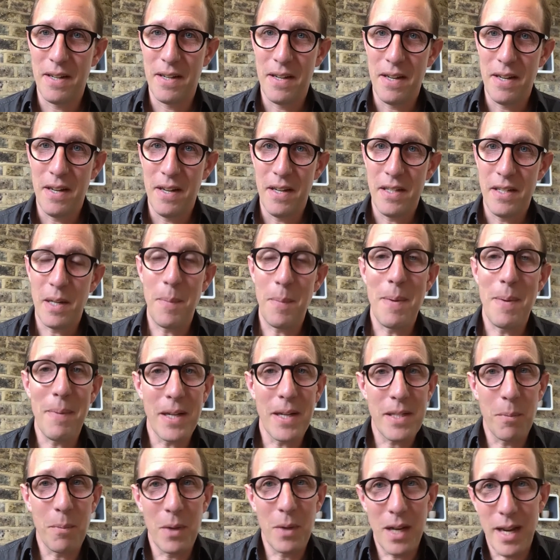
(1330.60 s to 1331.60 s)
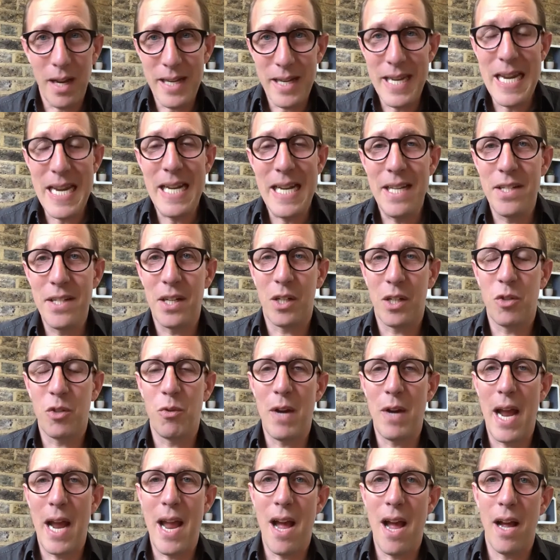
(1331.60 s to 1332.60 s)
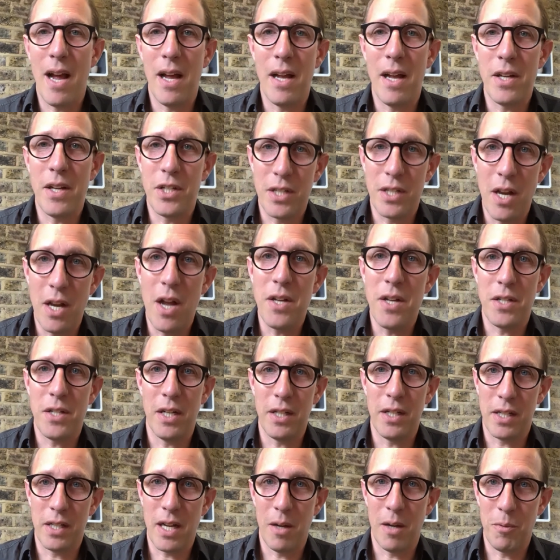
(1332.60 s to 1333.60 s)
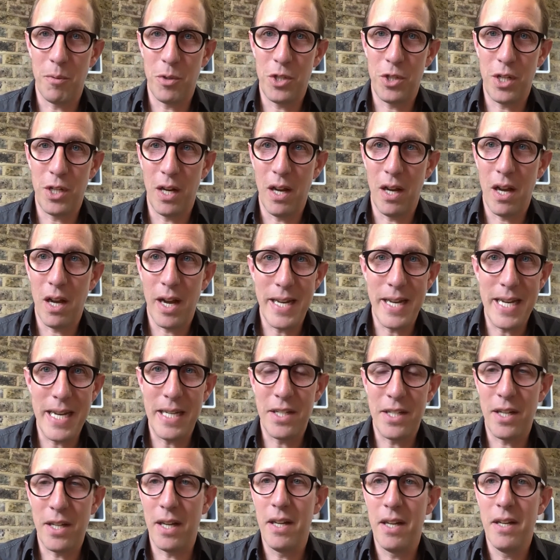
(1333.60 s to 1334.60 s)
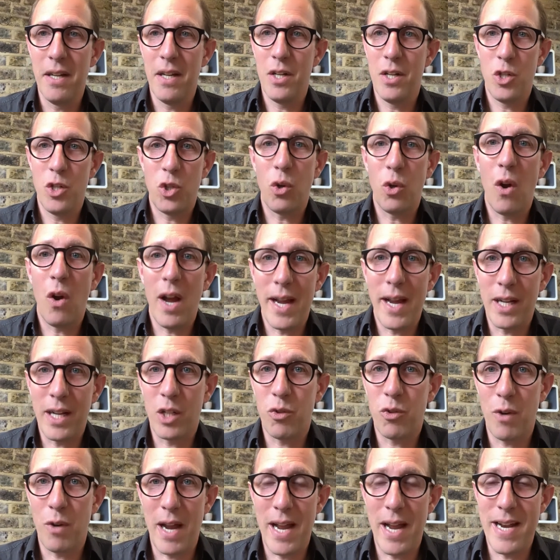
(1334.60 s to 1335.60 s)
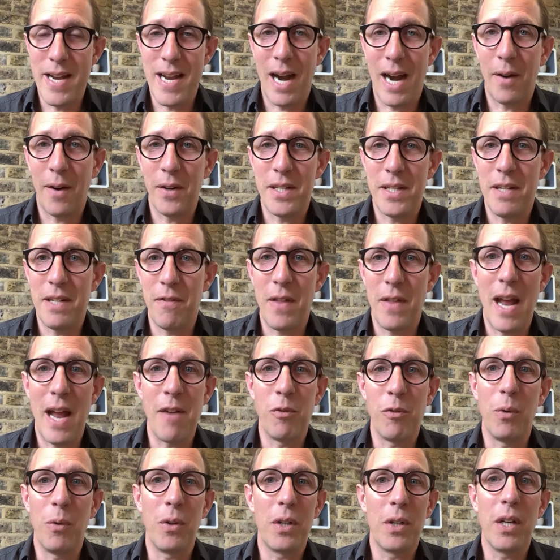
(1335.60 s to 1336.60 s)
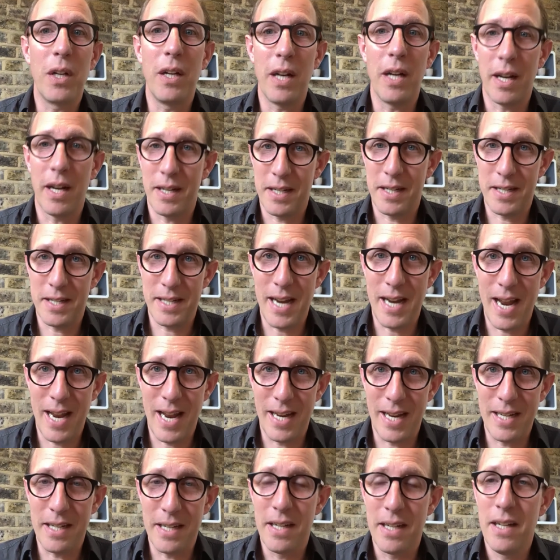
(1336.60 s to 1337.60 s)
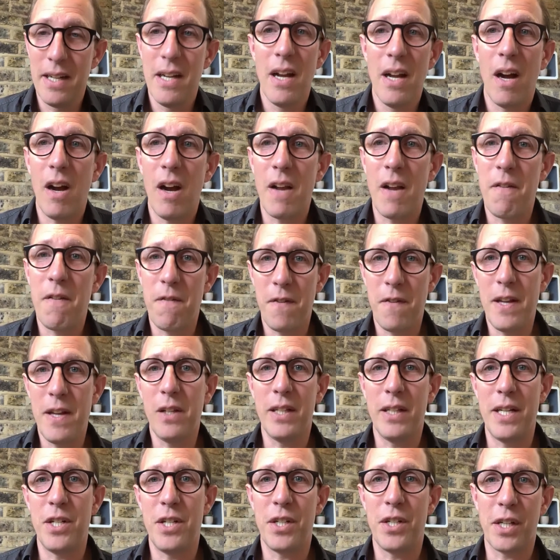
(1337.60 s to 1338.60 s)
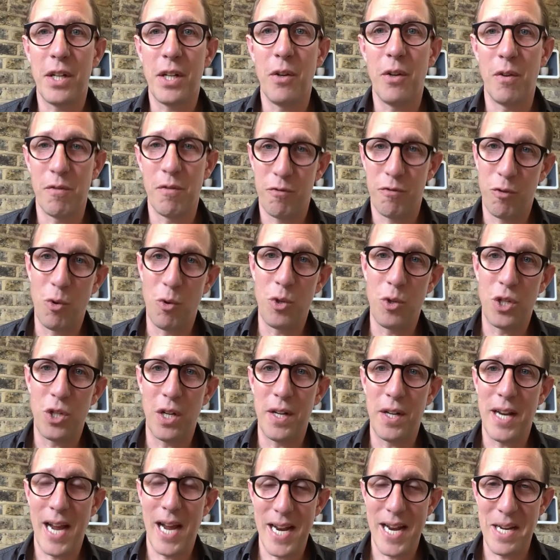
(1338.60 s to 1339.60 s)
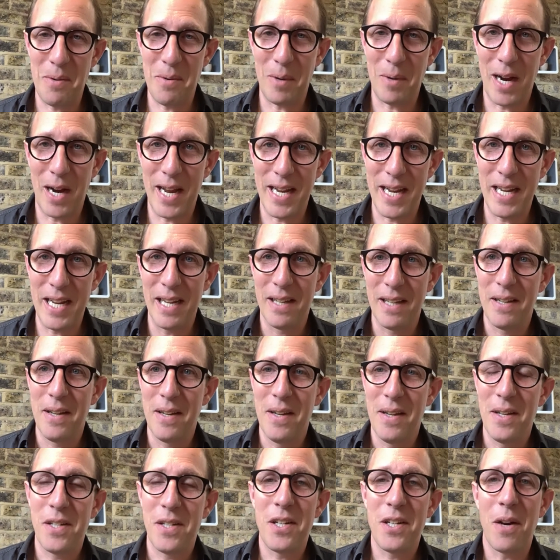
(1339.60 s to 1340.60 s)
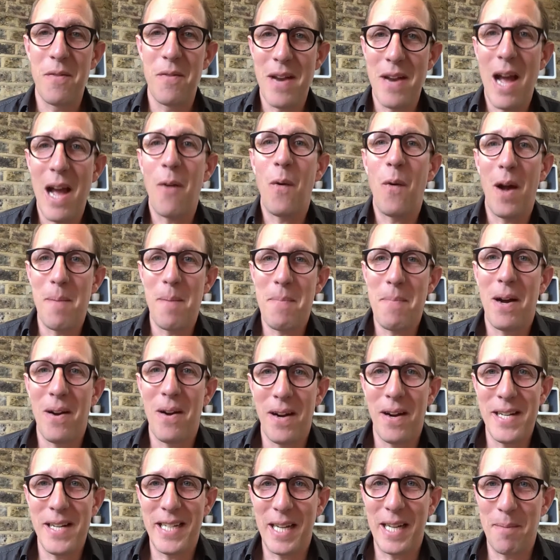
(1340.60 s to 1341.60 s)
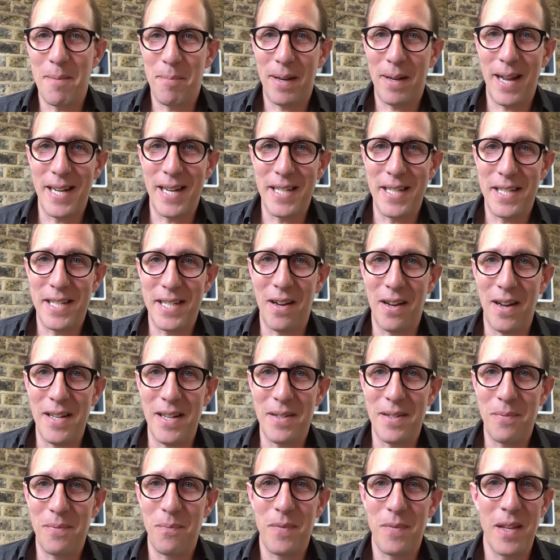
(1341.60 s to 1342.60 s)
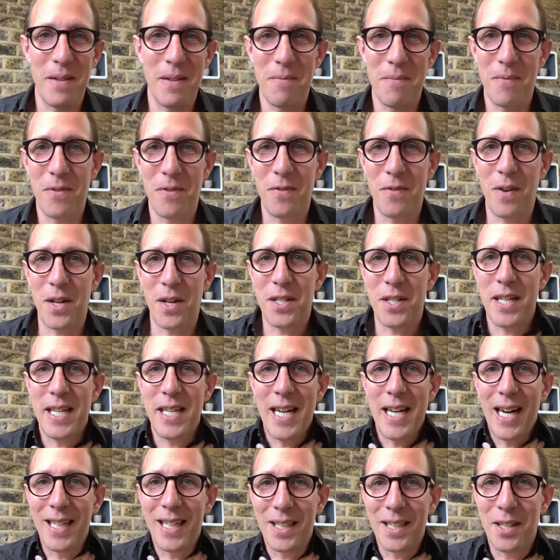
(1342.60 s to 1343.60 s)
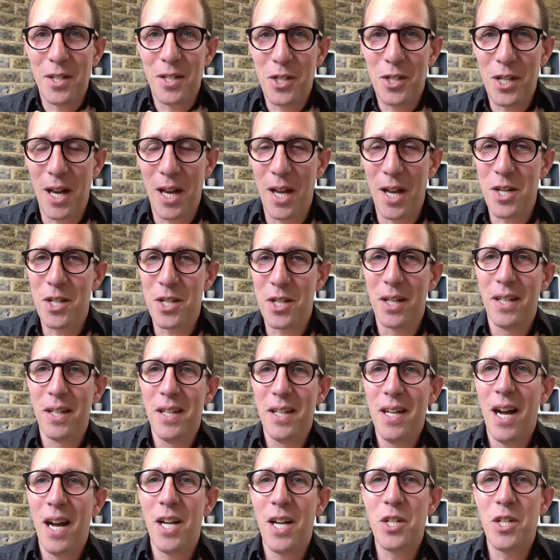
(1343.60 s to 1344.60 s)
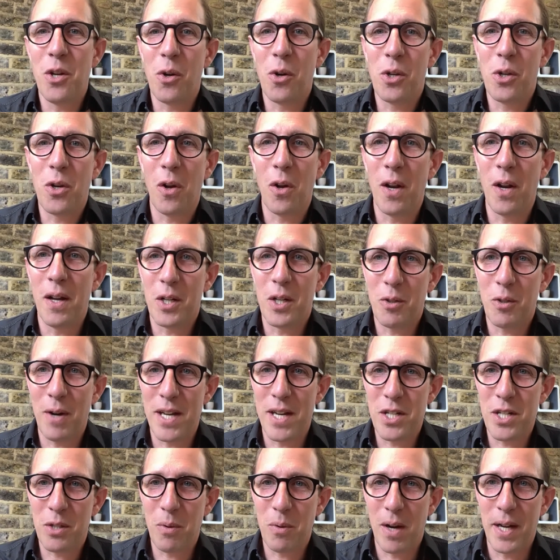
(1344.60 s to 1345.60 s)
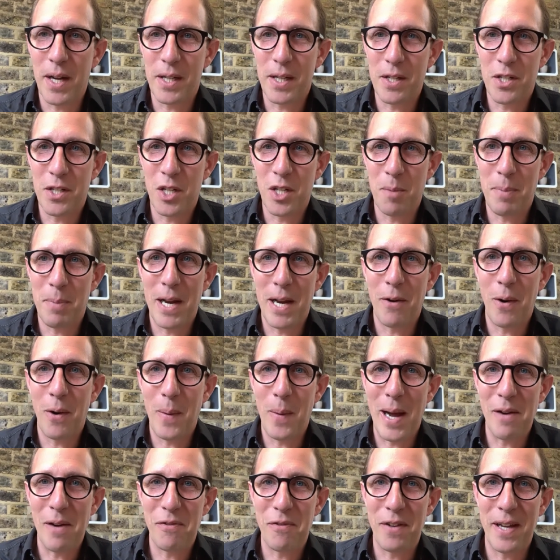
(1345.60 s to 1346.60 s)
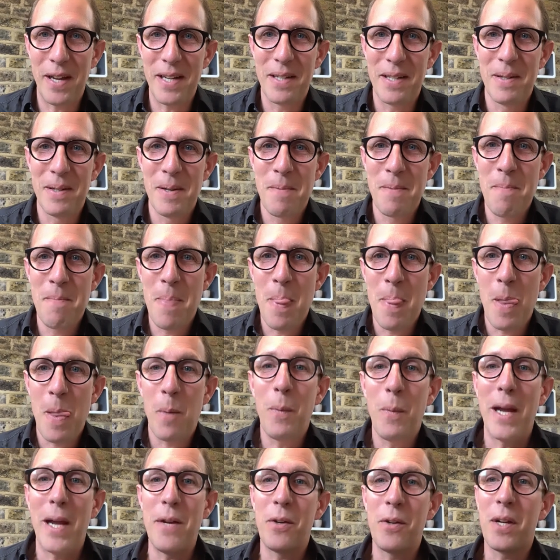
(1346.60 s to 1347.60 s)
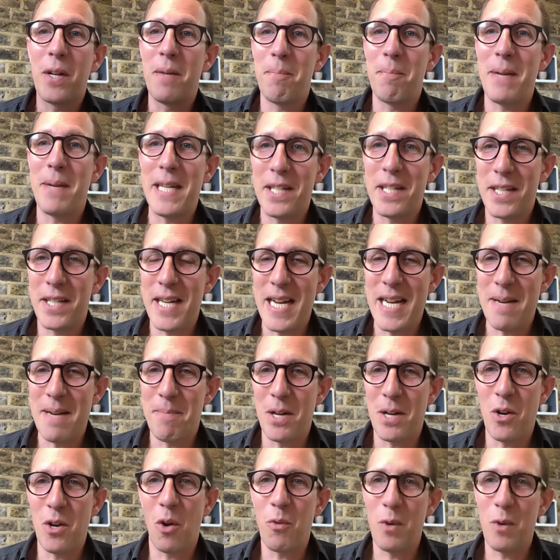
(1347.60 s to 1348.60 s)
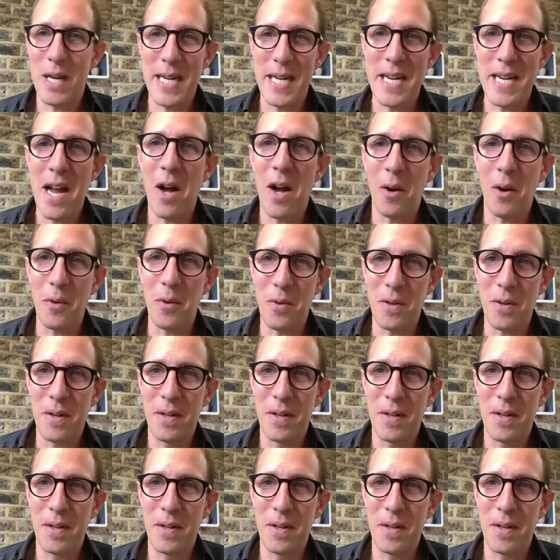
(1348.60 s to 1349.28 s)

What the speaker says: So we might say, well, I need to create a certain culture. I need to try and create a narrative that everyone can understand. I feel insecure and fraudulent anyway, so now I'm hiding in plain sight. And for us in the Anglican Church, a dog collar creates quite a good superhero outfit where you can be seen but not really known.